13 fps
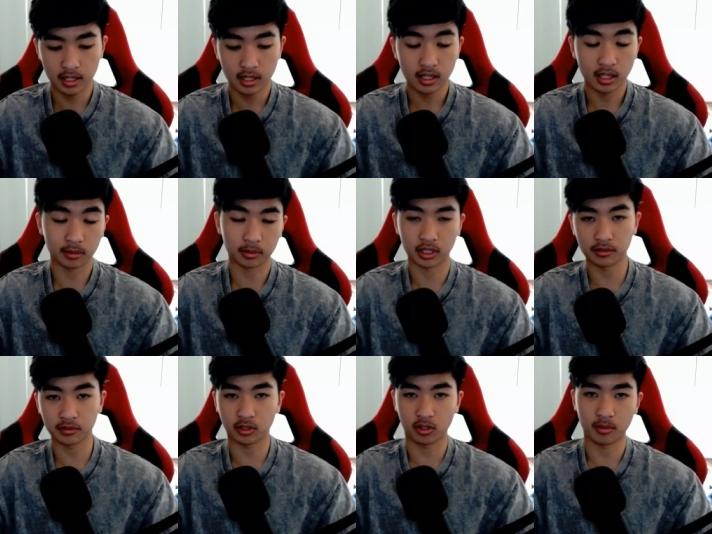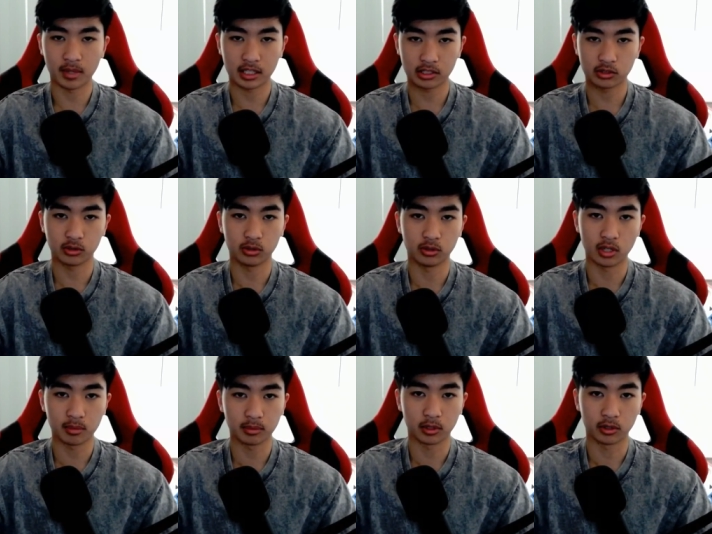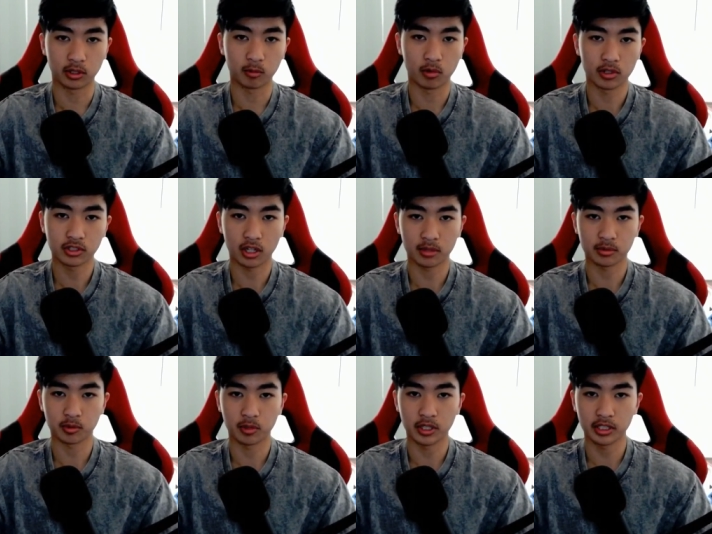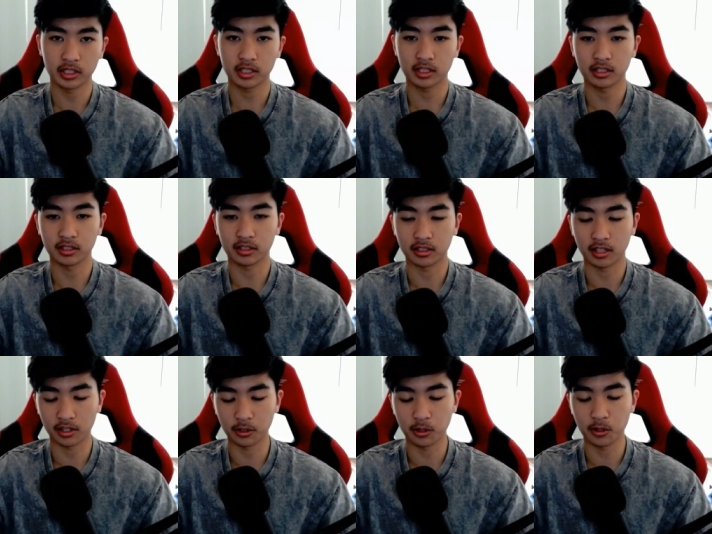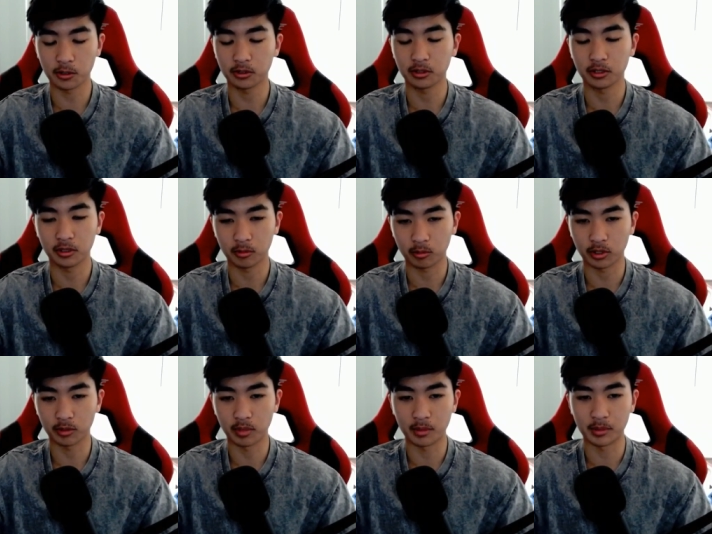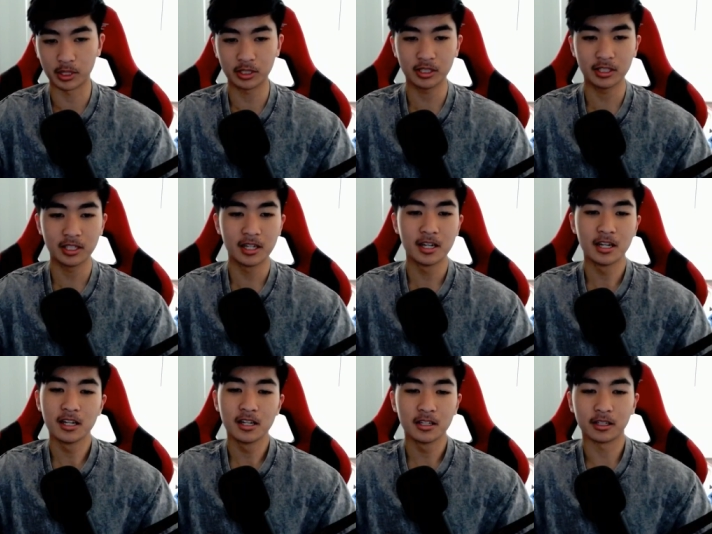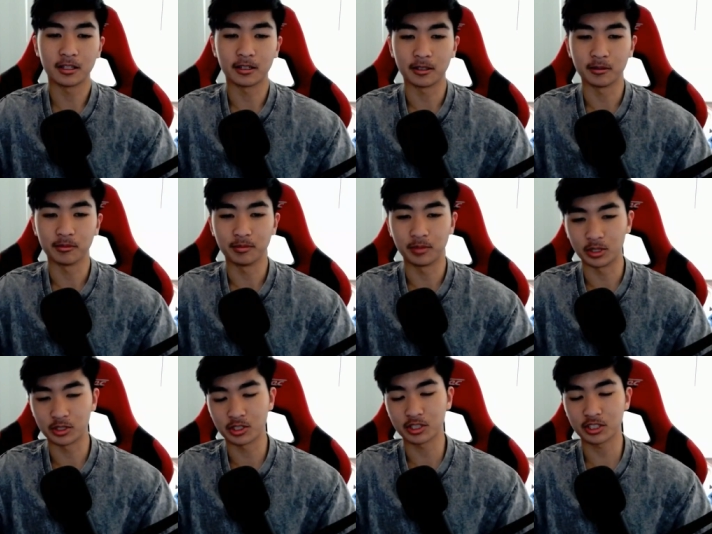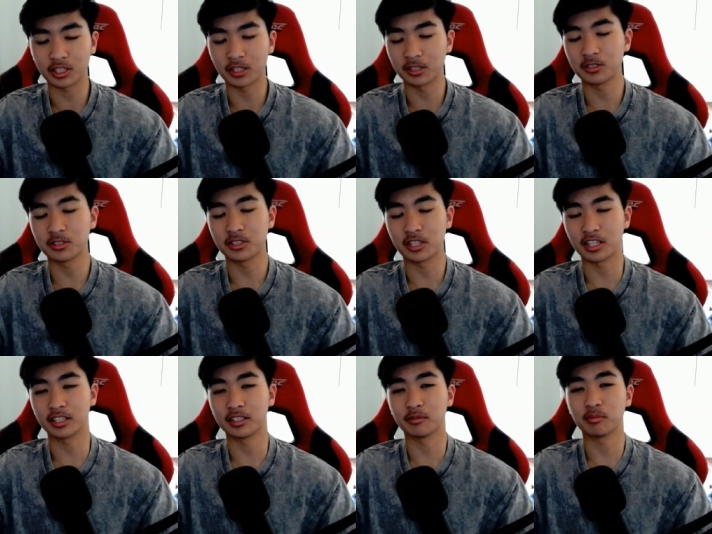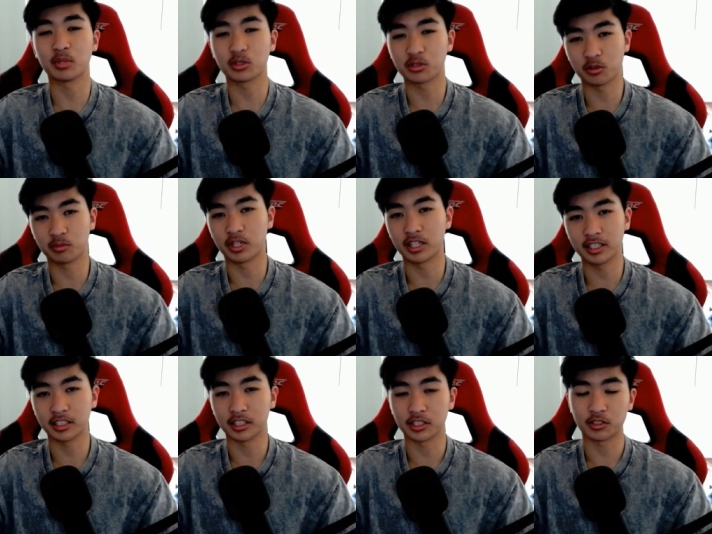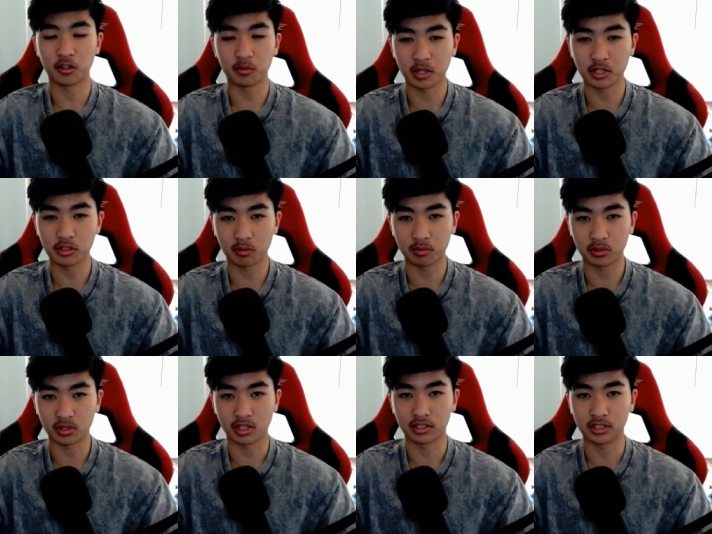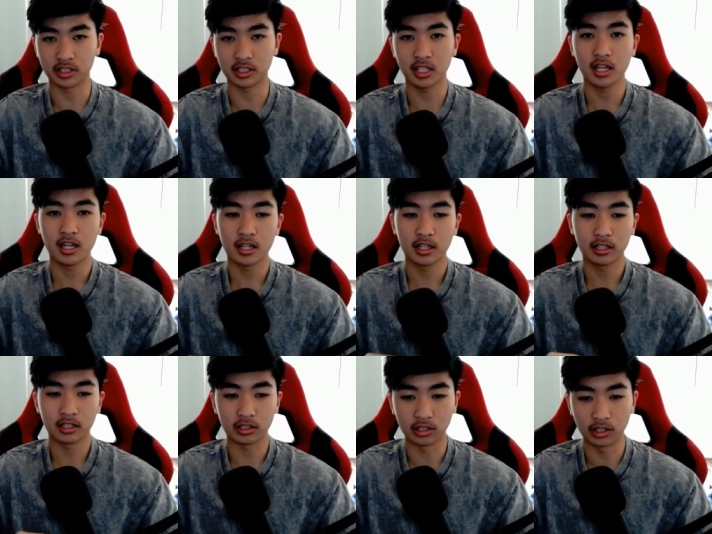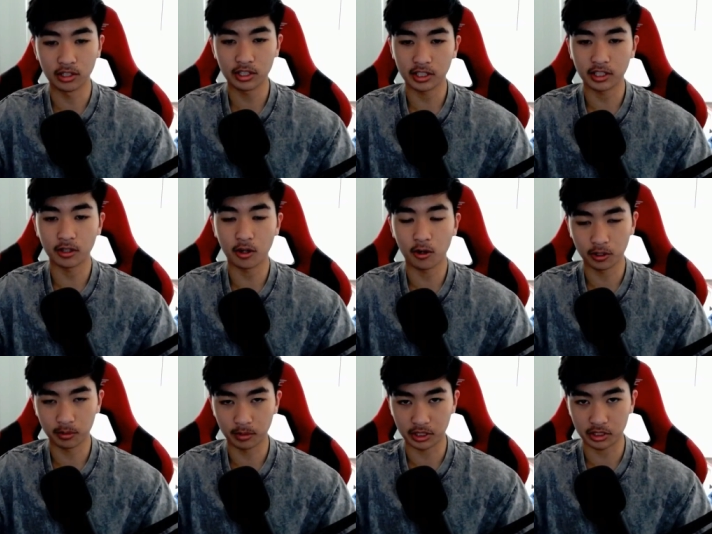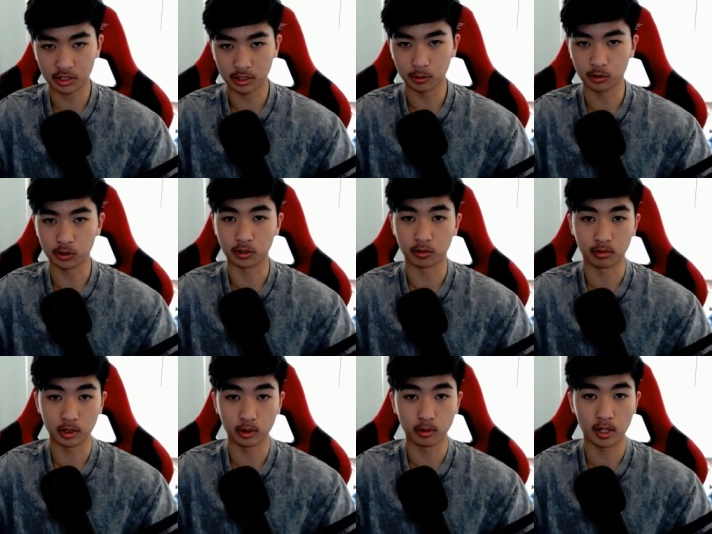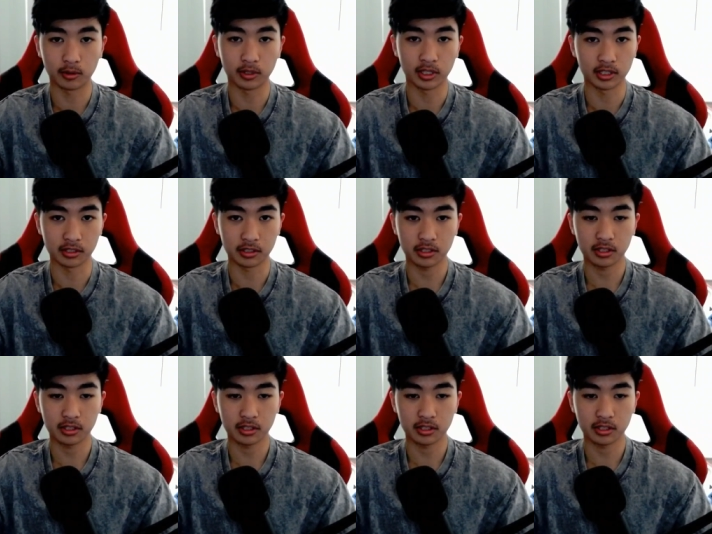I'm gonna have to go back to uploading one times a week. I know, what a bummer. Um, but just understand personal branding is not my top priority. Learning and honing my skills in the real world is.